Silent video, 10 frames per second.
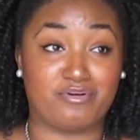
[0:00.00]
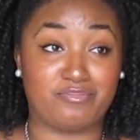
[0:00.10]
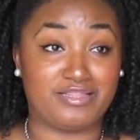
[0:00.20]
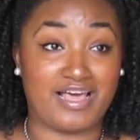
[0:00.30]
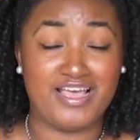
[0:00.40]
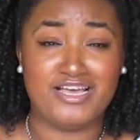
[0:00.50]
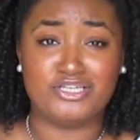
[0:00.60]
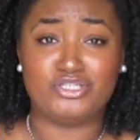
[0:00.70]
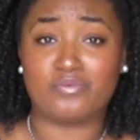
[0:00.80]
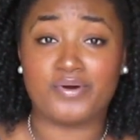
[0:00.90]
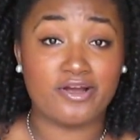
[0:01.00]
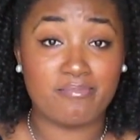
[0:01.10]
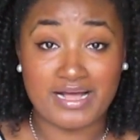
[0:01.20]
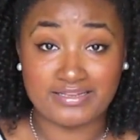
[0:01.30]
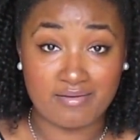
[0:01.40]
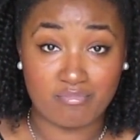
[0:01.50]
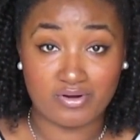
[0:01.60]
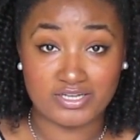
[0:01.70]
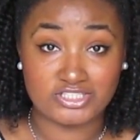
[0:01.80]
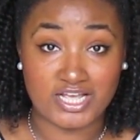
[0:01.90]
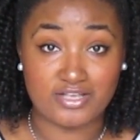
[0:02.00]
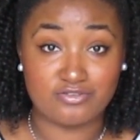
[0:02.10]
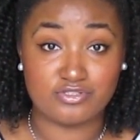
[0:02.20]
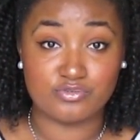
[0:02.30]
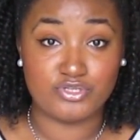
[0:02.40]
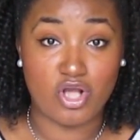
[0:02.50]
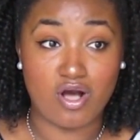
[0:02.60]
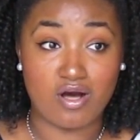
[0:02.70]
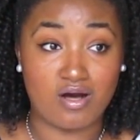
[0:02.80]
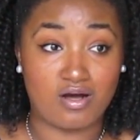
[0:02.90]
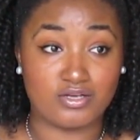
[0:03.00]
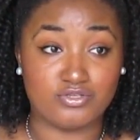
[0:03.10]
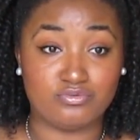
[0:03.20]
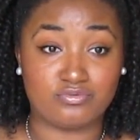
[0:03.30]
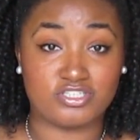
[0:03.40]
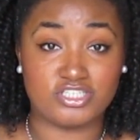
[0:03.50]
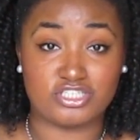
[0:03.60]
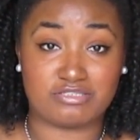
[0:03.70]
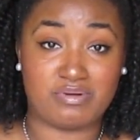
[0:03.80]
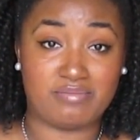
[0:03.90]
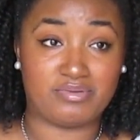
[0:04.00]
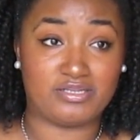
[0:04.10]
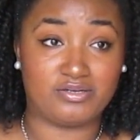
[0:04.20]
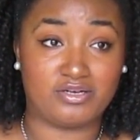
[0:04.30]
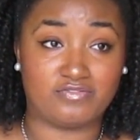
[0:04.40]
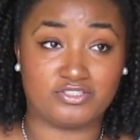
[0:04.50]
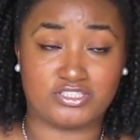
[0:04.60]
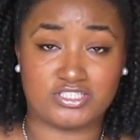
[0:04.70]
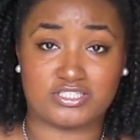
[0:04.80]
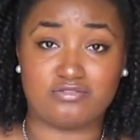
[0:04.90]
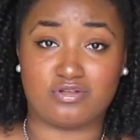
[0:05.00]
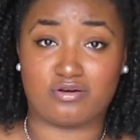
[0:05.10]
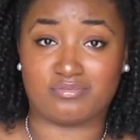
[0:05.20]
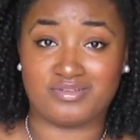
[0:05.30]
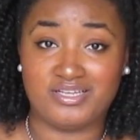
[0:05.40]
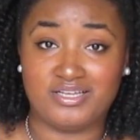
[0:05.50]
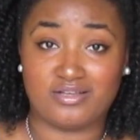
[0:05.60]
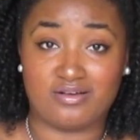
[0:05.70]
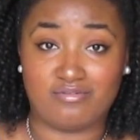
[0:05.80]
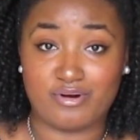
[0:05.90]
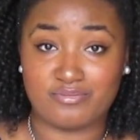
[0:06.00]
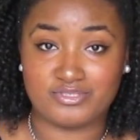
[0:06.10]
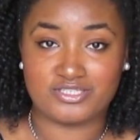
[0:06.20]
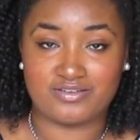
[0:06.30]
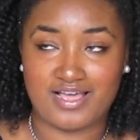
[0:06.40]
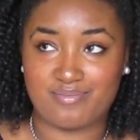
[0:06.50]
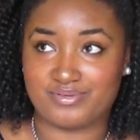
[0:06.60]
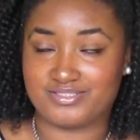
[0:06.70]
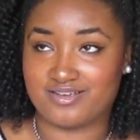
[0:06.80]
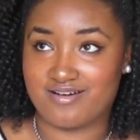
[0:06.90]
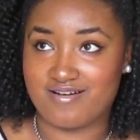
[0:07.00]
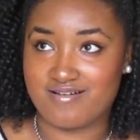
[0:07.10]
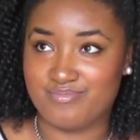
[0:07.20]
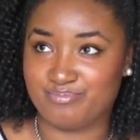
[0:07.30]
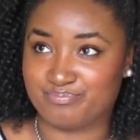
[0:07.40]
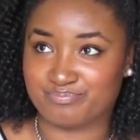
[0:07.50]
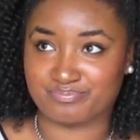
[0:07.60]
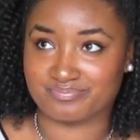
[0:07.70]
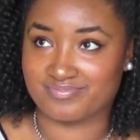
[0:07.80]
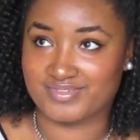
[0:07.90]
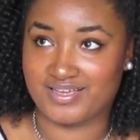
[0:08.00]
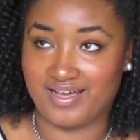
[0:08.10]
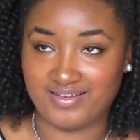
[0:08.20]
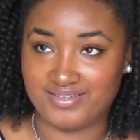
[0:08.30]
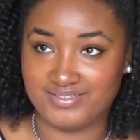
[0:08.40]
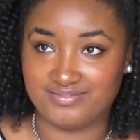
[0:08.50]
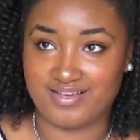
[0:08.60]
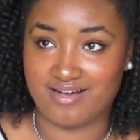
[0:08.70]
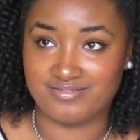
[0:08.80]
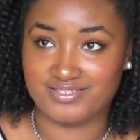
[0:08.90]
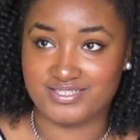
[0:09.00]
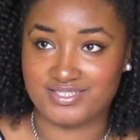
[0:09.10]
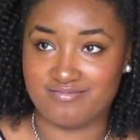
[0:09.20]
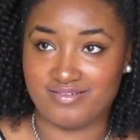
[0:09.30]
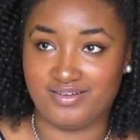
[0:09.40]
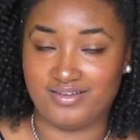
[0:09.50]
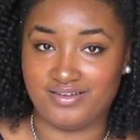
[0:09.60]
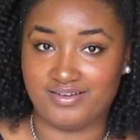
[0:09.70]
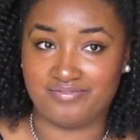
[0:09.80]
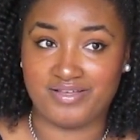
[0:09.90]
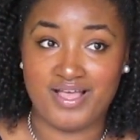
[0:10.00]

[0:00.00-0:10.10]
would be like, don't worry about that boy, child, you too young, it's just puppy love, and just, you know, go on with your life. But y'all, I couldn't. I was just too in love.